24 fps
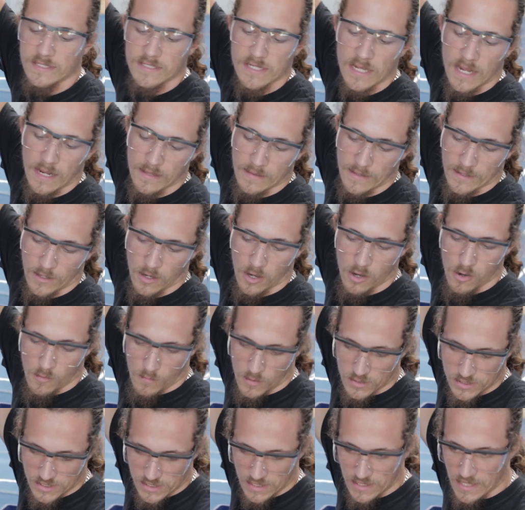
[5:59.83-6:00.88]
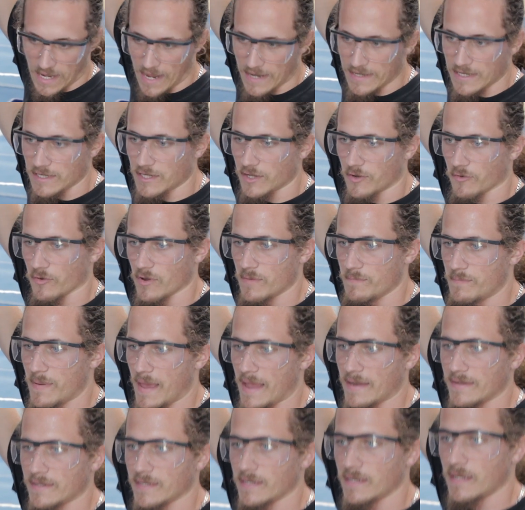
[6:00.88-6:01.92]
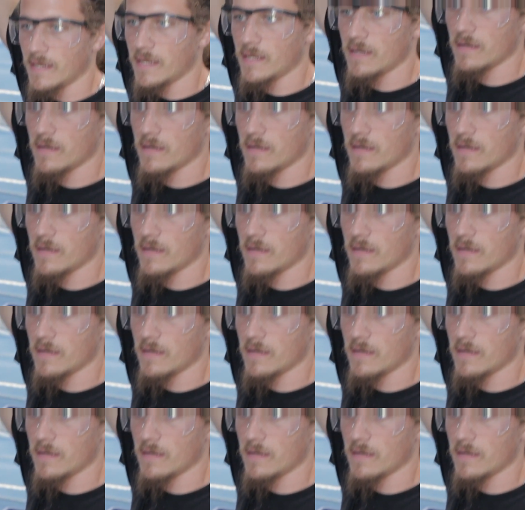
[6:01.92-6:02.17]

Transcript: got like almost a 90-degree bend in it,